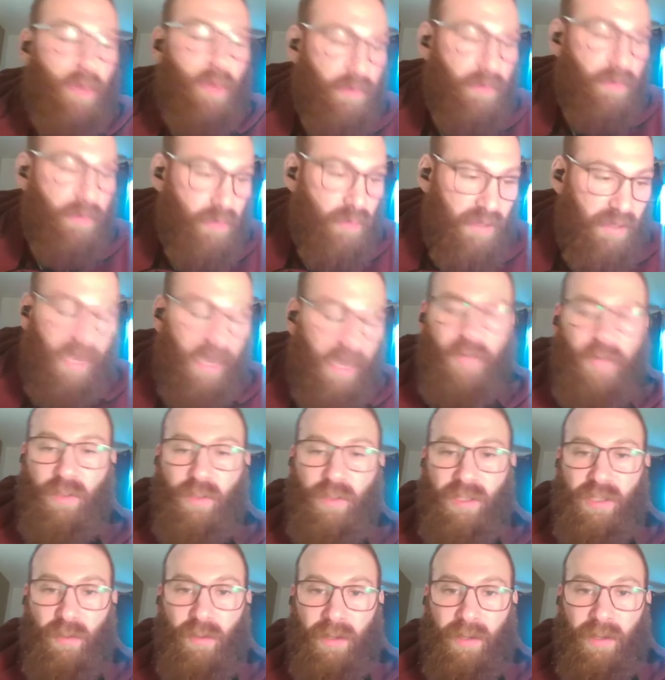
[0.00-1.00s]
to understand
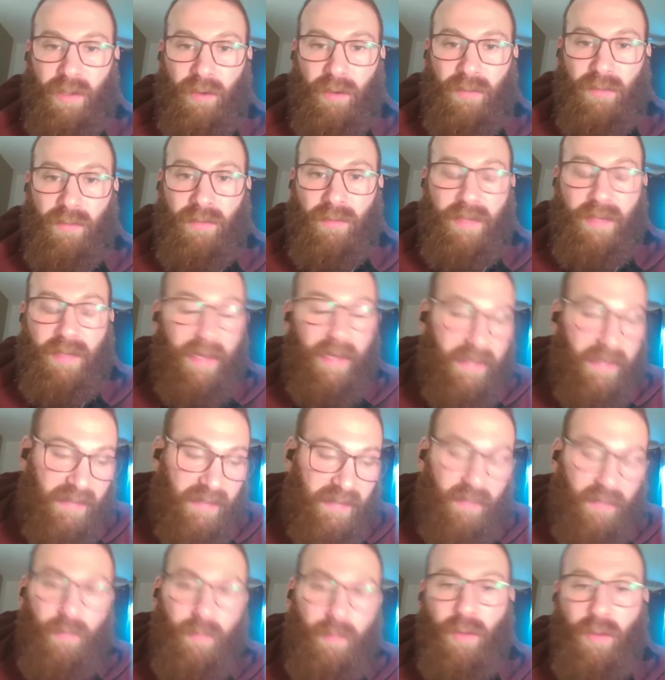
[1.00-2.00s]
what's going on
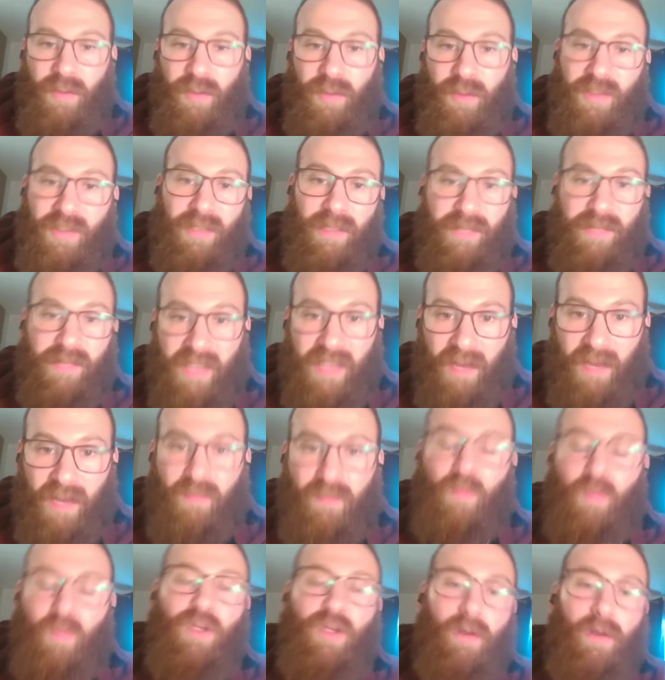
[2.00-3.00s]
is the models
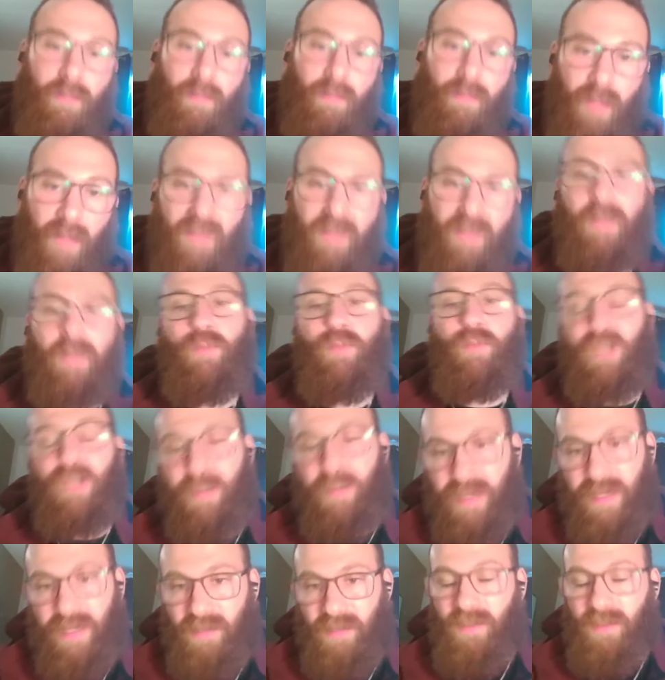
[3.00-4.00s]
themselves, which are
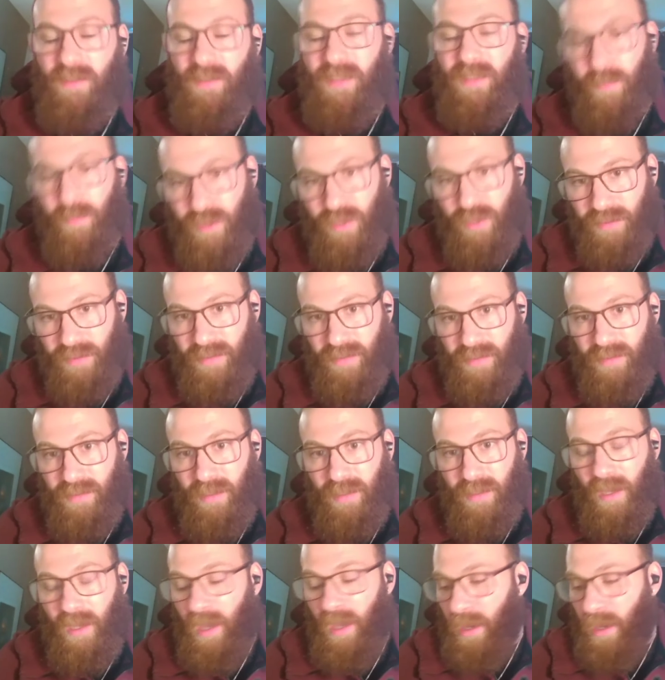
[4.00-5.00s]
assumptions based on
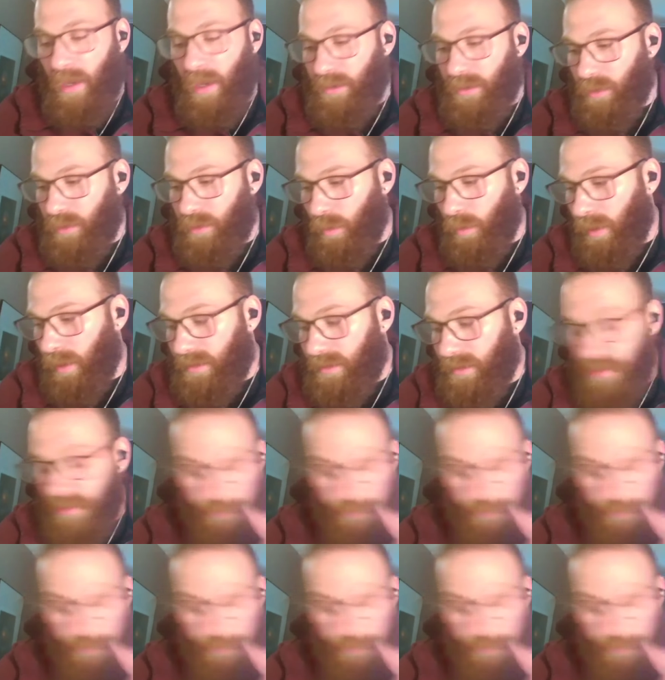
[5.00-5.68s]
assumptions. So